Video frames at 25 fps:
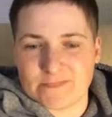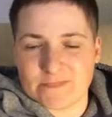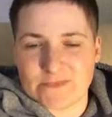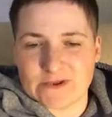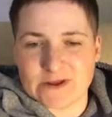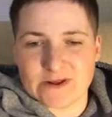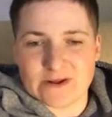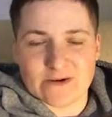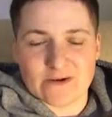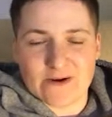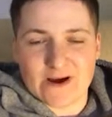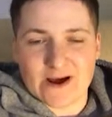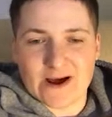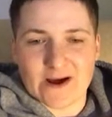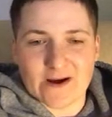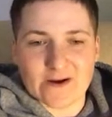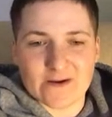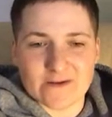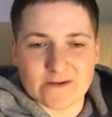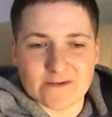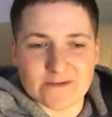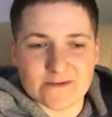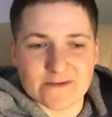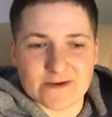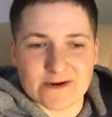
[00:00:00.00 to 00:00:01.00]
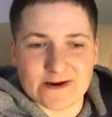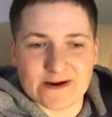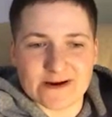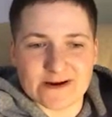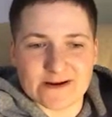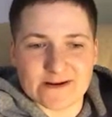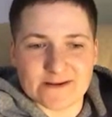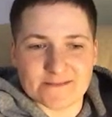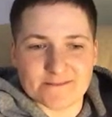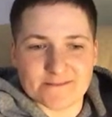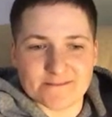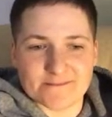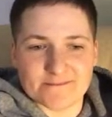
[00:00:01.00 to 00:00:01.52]
you know, how,
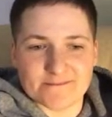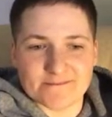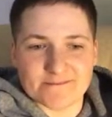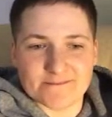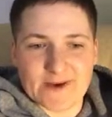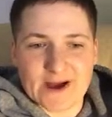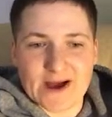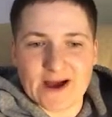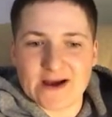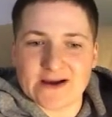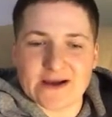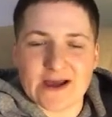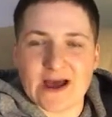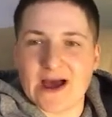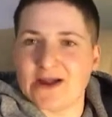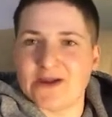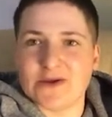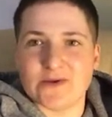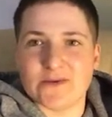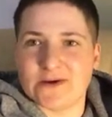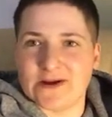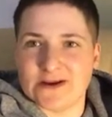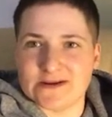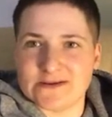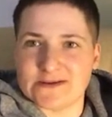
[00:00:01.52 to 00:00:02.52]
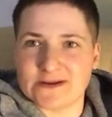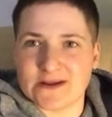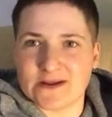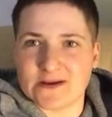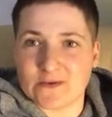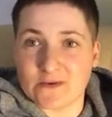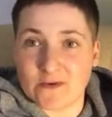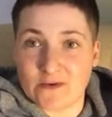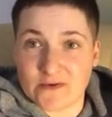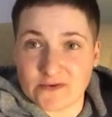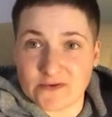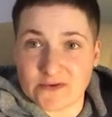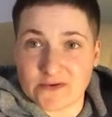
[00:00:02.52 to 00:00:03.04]
um, how, how do you answer that
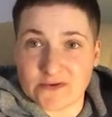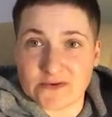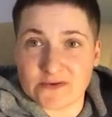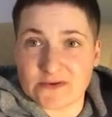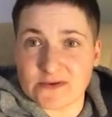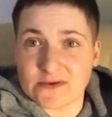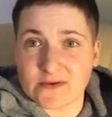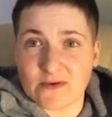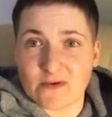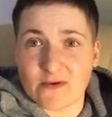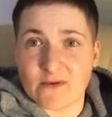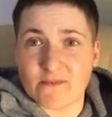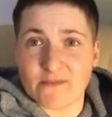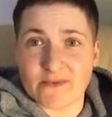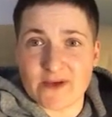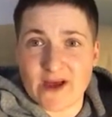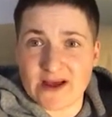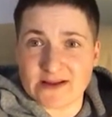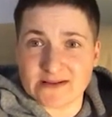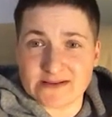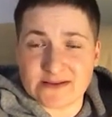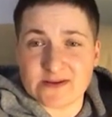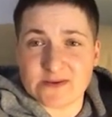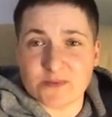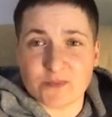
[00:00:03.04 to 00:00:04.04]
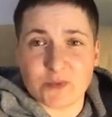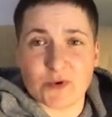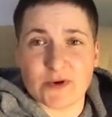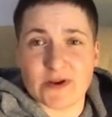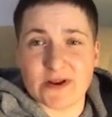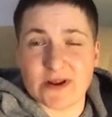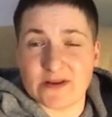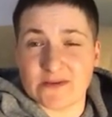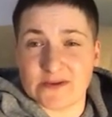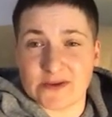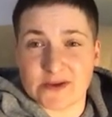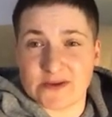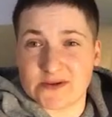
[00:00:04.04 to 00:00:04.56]
question? So at this
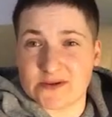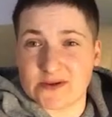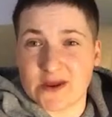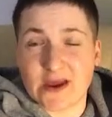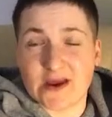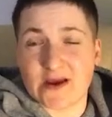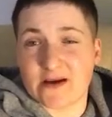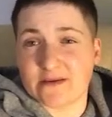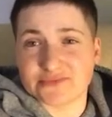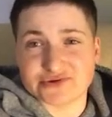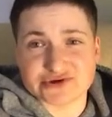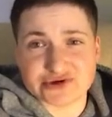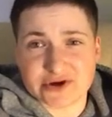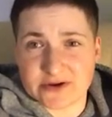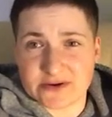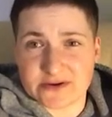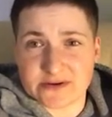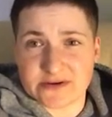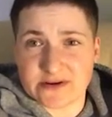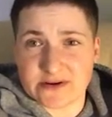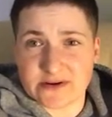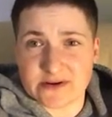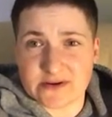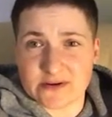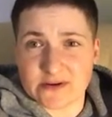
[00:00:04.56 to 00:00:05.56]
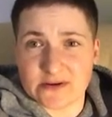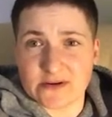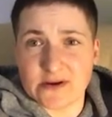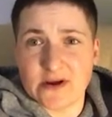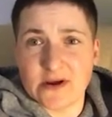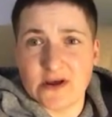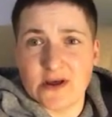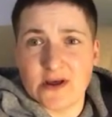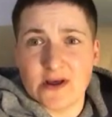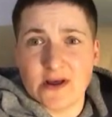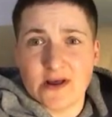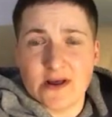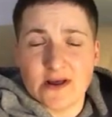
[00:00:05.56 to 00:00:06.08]
point, I'm just saying I'm transgender.
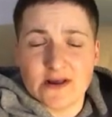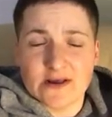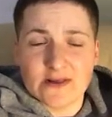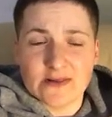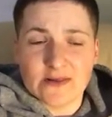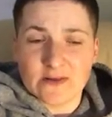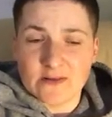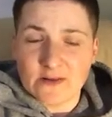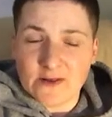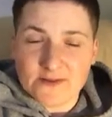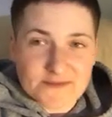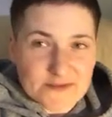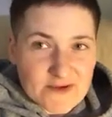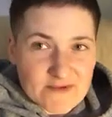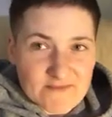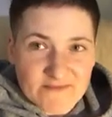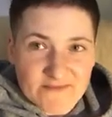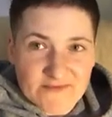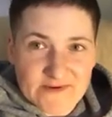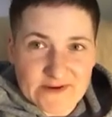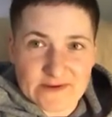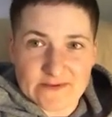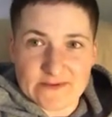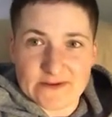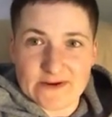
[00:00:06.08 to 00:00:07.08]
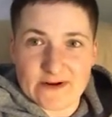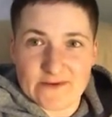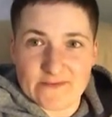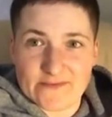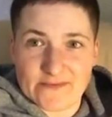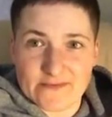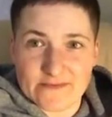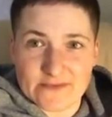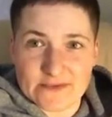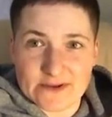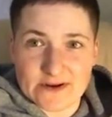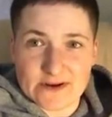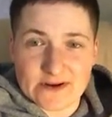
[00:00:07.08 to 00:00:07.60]
Let them figure it out
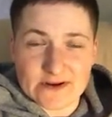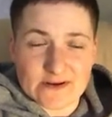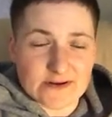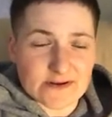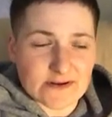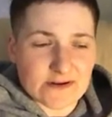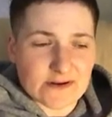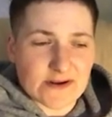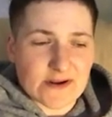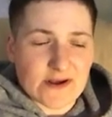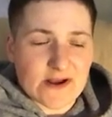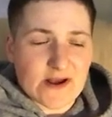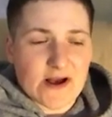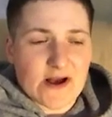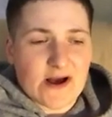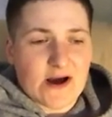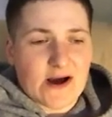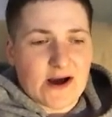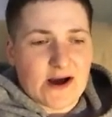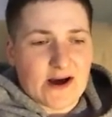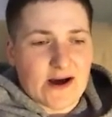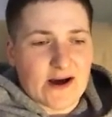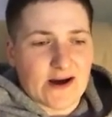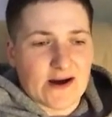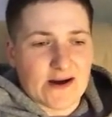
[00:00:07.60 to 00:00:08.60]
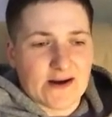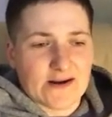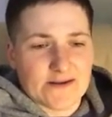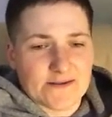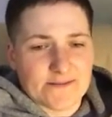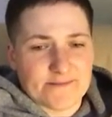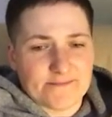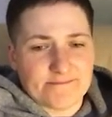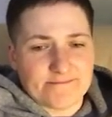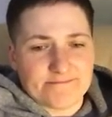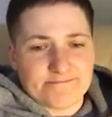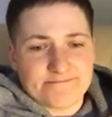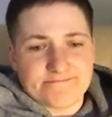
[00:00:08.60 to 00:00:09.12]
from there. Because
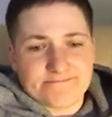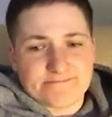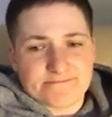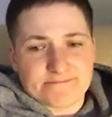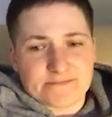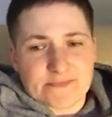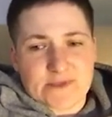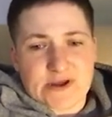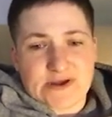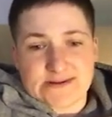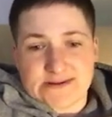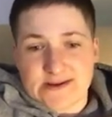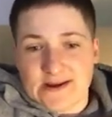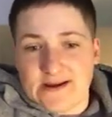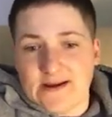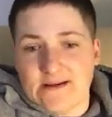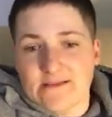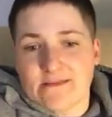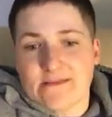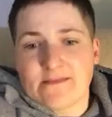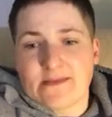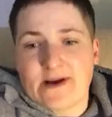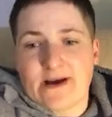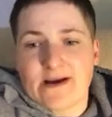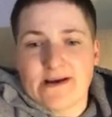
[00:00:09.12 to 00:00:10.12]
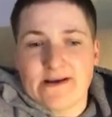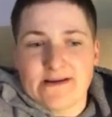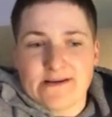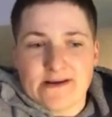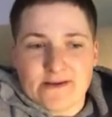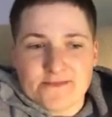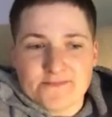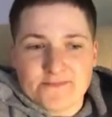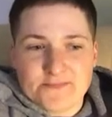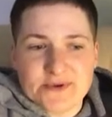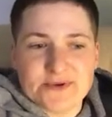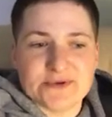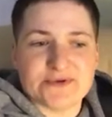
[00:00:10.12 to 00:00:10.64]
um, I am. I,
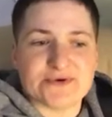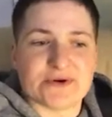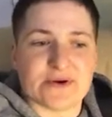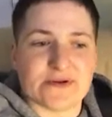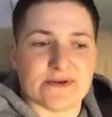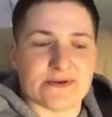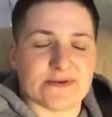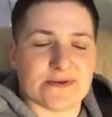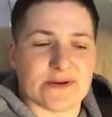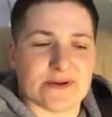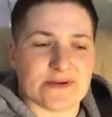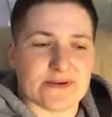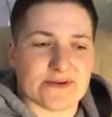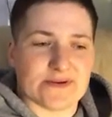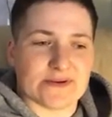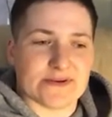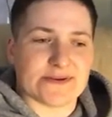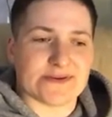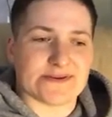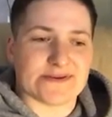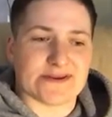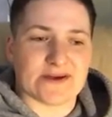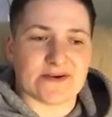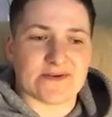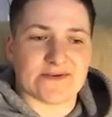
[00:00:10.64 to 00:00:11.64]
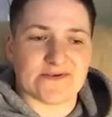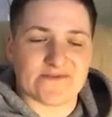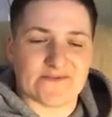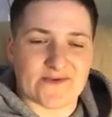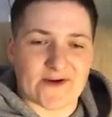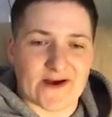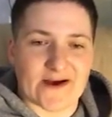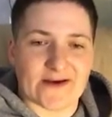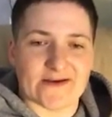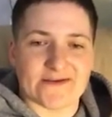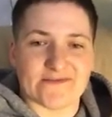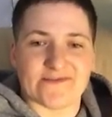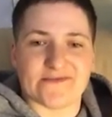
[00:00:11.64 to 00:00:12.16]
I've been transgender since I was
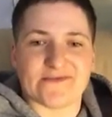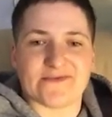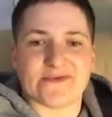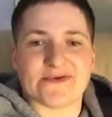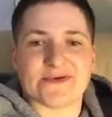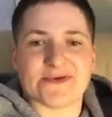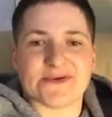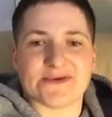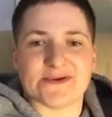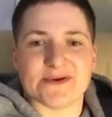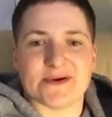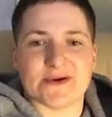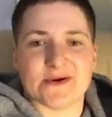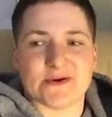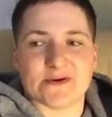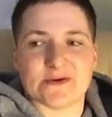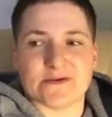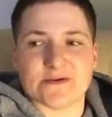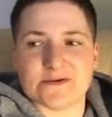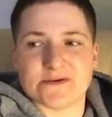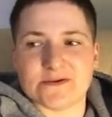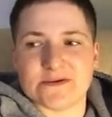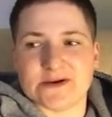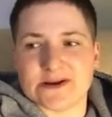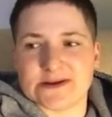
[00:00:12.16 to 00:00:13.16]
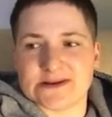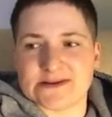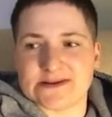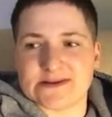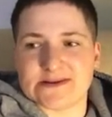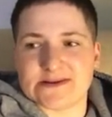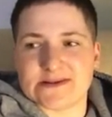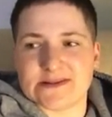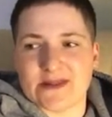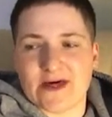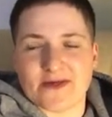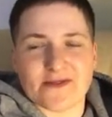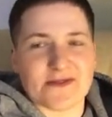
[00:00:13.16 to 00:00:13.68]
five. So it's
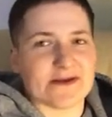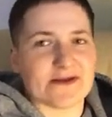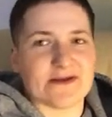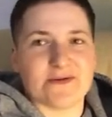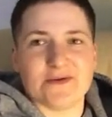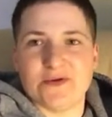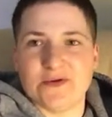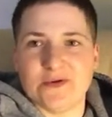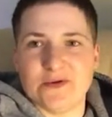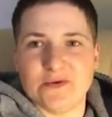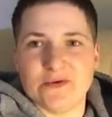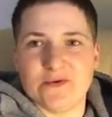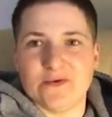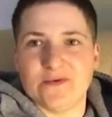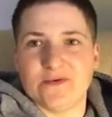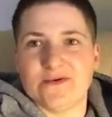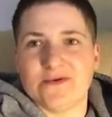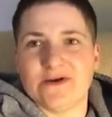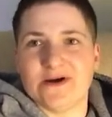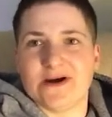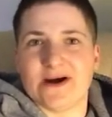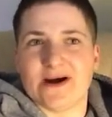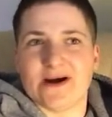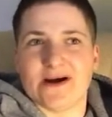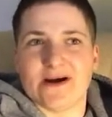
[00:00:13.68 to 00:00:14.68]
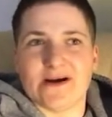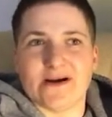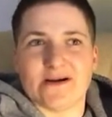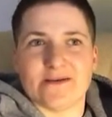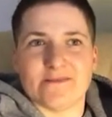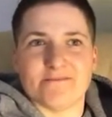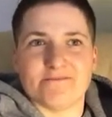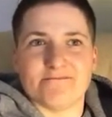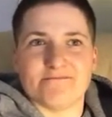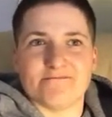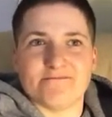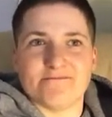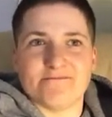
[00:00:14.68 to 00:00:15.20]
nothing new um,